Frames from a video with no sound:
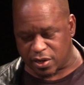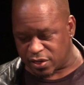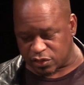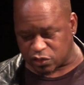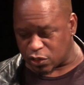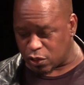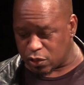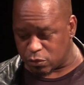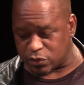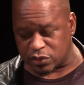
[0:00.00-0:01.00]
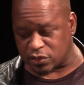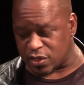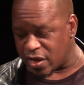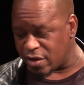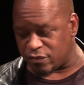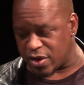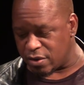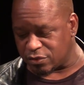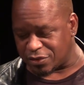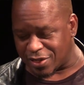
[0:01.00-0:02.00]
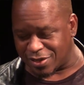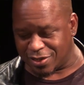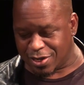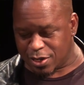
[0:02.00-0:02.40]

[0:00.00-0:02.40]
and it's the closest thing I found to that